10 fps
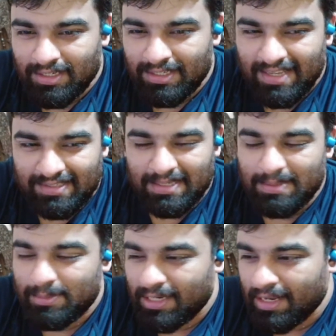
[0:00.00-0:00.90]
It
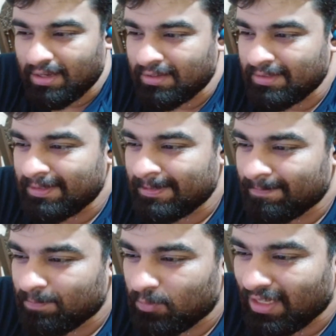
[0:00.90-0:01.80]
seems like
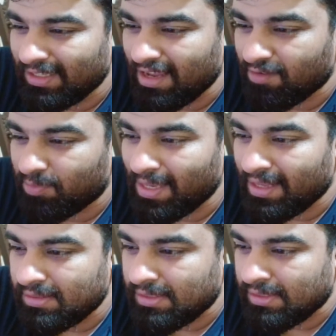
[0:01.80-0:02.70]
in the
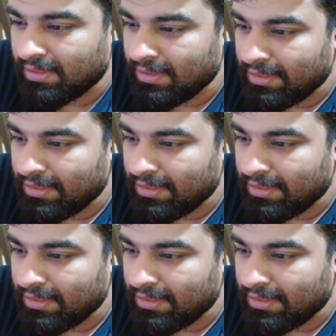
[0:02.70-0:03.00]
FPLs.